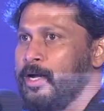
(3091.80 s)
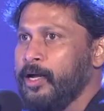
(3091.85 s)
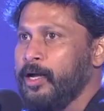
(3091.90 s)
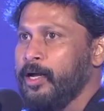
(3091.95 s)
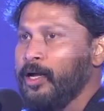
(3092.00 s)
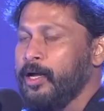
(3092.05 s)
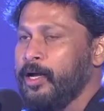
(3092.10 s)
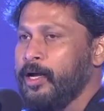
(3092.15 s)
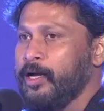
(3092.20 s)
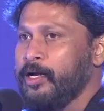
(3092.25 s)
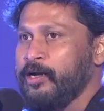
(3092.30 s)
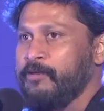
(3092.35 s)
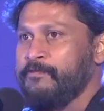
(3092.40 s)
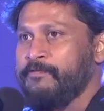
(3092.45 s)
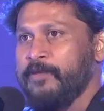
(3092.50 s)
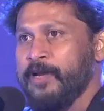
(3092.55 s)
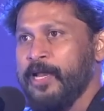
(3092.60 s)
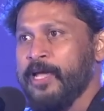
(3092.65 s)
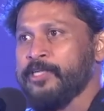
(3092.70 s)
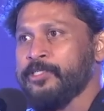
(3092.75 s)
a
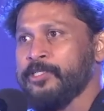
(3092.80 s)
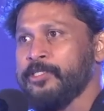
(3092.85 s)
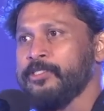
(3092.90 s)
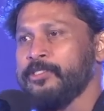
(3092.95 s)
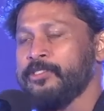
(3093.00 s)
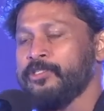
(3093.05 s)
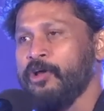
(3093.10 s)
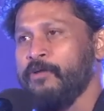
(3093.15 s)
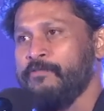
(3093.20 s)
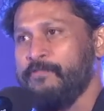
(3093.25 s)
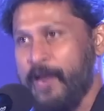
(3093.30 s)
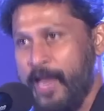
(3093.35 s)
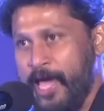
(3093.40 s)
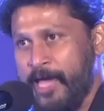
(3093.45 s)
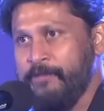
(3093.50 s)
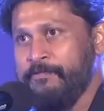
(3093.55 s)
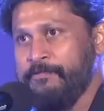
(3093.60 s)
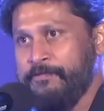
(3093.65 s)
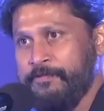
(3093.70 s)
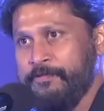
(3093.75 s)
reflections of life,
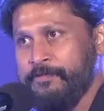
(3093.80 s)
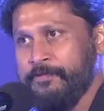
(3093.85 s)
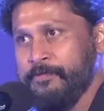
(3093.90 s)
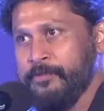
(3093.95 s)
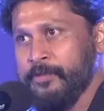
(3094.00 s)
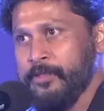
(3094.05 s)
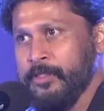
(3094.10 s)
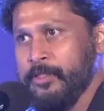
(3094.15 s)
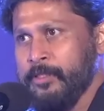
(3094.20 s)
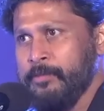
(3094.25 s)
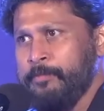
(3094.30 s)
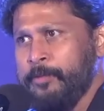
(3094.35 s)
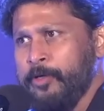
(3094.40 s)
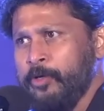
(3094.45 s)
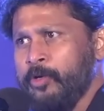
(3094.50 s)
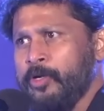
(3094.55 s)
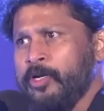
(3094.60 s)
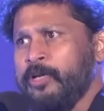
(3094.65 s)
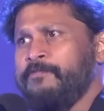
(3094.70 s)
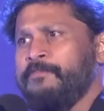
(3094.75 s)
pure
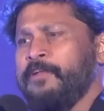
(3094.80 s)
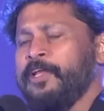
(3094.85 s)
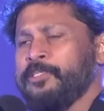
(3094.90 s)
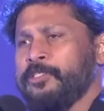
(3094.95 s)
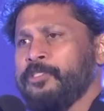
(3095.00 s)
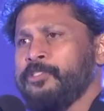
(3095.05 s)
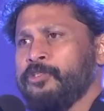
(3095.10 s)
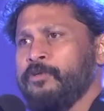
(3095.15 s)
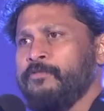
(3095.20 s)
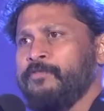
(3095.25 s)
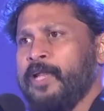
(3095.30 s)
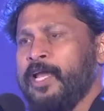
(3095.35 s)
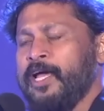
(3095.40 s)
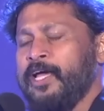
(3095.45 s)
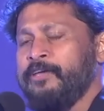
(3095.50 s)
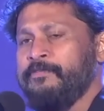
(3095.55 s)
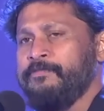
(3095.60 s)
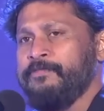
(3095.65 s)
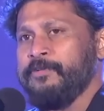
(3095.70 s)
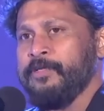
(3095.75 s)
reflections of life
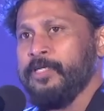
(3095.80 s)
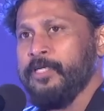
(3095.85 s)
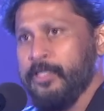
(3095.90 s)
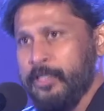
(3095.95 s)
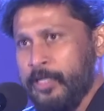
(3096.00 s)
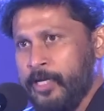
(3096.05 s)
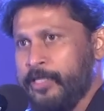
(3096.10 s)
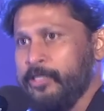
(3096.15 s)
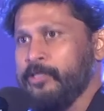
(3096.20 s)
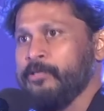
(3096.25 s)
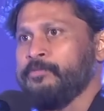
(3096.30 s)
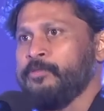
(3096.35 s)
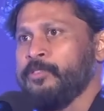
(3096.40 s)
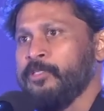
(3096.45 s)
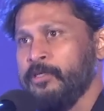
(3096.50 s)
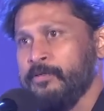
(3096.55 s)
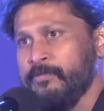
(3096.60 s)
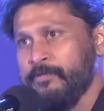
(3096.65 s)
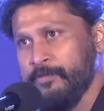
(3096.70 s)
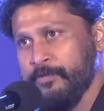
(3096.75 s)
that you observe.
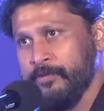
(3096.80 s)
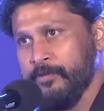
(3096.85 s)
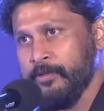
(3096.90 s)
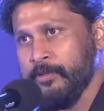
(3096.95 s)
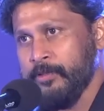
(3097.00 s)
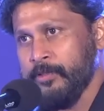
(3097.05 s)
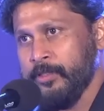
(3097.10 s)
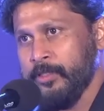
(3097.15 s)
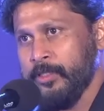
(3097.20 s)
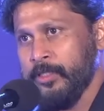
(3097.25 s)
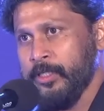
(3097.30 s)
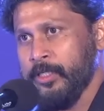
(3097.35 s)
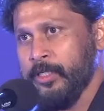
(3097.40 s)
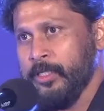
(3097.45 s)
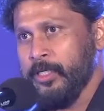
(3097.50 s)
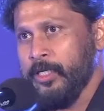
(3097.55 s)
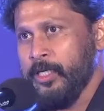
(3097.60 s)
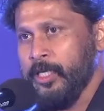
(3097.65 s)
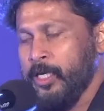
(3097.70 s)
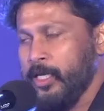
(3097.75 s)

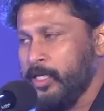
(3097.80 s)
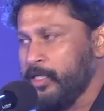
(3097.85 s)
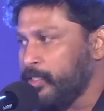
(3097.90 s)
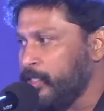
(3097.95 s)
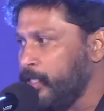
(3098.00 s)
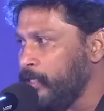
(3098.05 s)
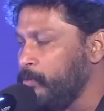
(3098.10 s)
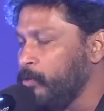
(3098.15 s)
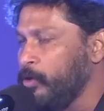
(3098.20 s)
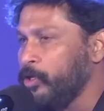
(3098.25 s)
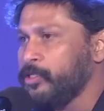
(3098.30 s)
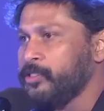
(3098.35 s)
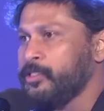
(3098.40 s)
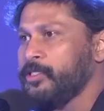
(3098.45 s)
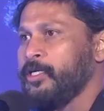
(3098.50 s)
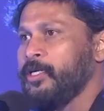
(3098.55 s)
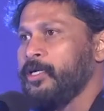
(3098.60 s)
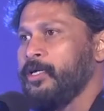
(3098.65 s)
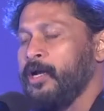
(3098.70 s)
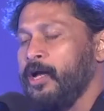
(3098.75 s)
See what's
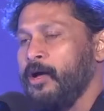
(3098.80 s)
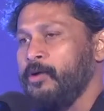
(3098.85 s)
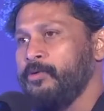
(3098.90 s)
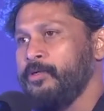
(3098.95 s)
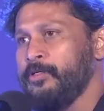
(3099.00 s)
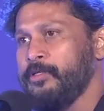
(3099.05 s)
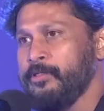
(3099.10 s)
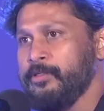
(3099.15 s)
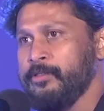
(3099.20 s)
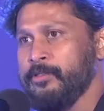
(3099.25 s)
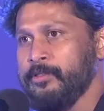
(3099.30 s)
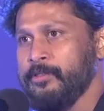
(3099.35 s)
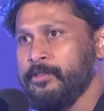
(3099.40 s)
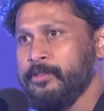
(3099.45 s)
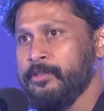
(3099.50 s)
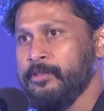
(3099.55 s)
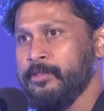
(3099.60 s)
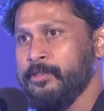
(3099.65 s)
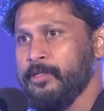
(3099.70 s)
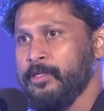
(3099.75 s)
around
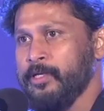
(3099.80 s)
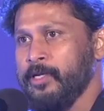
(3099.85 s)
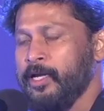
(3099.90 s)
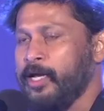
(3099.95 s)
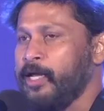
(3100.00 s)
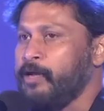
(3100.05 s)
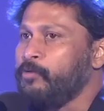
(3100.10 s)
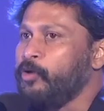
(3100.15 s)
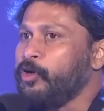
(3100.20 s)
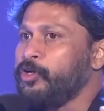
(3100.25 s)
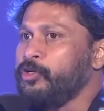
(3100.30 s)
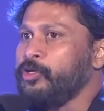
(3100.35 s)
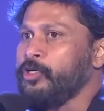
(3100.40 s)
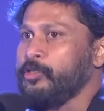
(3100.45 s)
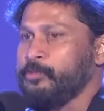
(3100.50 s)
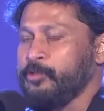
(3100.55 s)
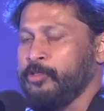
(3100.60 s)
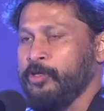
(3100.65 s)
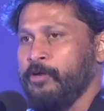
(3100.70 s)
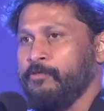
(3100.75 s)
and what you
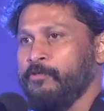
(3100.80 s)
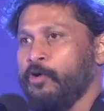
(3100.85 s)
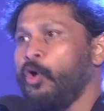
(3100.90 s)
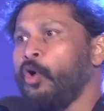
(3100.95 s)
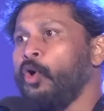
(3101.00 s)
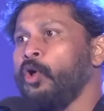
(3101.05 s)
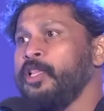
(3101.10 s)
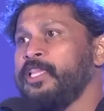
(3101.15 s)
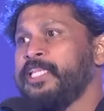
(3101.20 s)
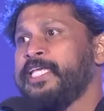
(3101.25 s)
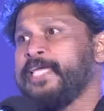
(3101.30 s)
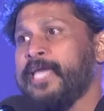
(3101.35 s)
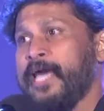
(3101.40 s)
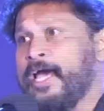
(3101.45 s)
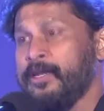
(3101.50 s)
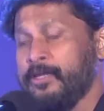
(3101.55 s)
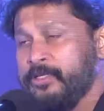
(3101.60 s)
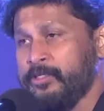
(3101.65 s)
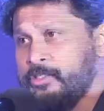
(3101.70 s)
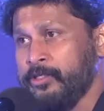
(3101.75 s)
observe. All the
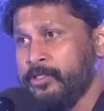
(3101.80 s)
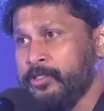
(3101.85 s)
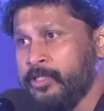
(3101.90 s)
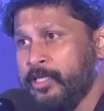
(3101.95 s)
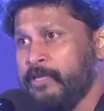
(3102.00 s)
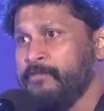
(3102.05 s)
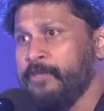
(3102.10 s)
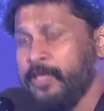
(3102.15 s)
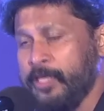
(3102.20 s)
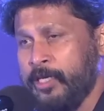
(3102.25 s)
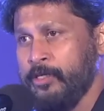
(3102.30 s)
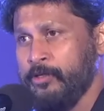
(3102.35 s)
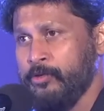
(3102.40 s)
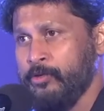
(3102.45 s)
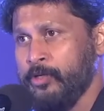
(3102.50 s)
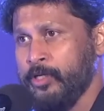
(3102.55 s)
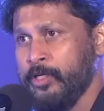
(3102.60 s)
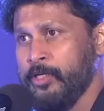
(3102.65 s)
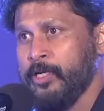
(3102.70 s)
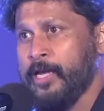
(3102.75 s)
characters in Wiki
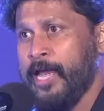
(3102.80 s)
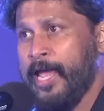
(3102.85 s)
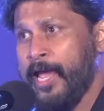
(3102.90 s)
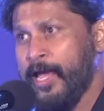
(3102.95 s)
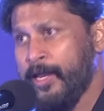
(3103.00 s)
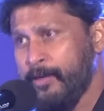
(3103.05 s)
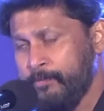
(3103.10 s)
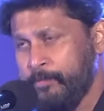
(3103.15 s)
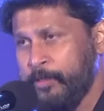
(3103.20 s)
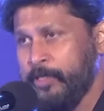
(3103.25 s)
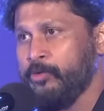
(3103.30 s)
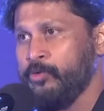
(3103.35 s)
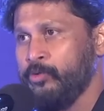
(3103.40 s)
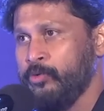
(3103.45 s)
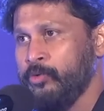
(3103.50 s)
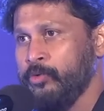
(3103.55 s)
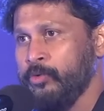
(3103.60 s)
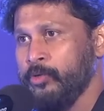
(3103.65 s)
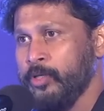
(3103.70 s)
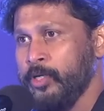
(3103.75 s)
Donor and Piku
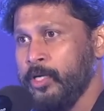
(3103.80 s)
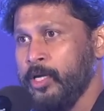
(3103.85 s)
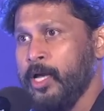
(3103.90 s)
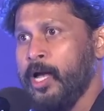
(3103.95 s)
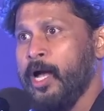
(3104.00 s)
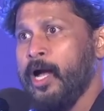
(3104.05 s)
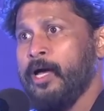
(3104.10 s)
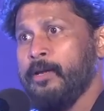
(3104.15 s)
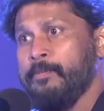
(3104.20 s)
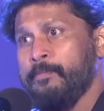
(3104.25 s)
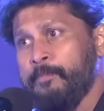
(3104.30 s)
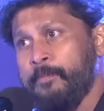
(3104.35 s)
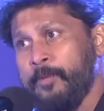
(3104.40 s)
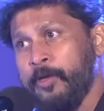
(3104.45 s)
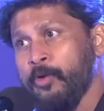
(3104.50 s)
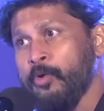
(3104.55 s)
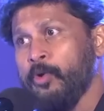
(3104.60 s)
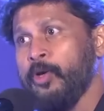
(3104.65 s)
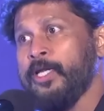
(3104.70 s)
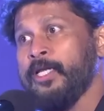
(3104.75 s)
are
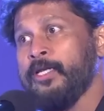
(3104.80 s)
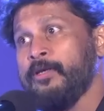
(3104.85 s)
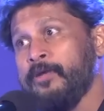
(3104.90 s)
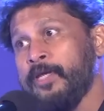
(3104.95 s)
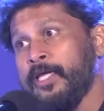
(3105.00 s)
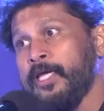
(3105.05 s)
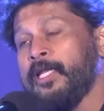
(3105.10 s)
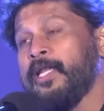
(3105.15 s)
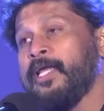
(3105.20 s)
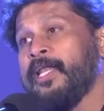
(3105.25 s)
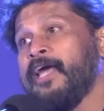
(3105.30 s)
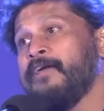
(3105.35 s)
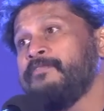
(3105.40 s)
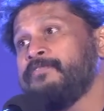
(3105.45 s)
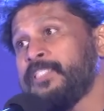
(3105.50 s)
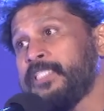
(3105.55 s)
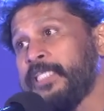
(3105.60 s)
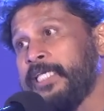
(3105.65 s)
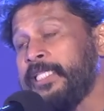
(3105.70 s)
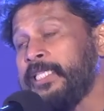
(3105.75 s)
purely real, and I've
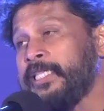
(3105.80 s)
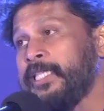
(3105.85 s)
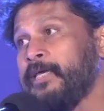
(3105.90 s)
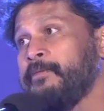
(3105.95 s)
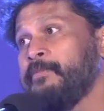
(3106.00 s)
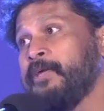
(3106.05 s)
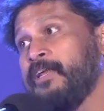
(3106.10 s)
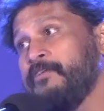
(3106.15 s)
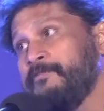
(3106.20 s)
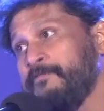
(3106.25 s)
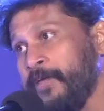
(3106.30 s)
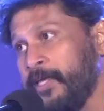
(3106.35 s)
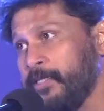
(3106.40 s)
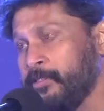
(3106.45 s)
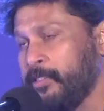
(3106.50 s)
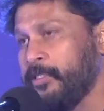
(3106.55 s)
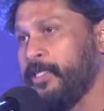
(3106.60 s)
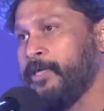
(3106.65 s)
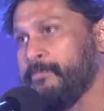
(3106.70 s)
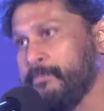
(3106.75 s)
seen them and I've faced
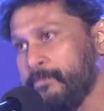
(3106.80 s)
them.